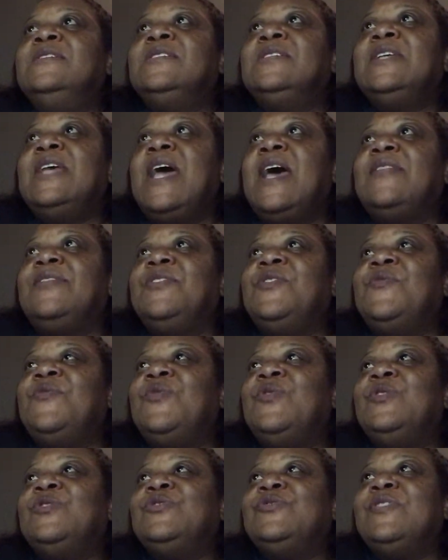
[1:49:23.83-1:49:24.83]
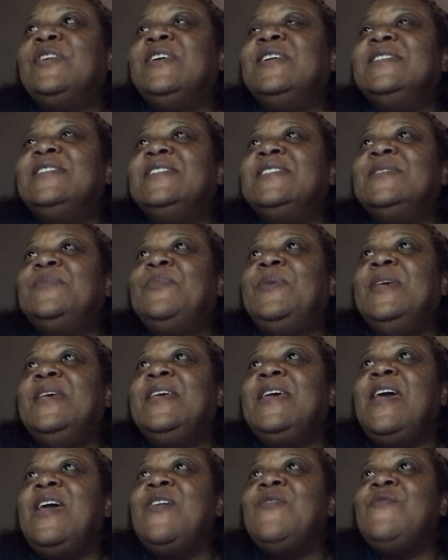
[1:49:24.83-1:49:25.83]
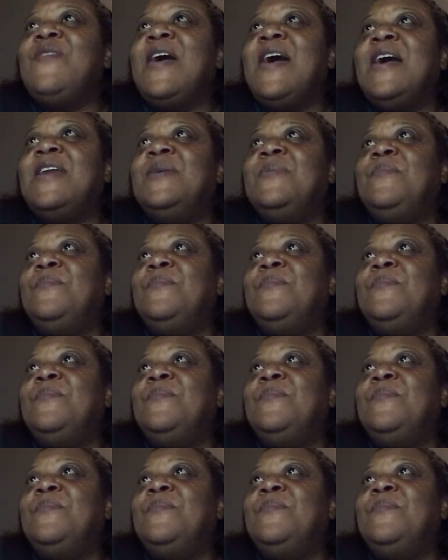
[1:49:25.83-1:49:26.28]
Kathy of all trades is a BK rider.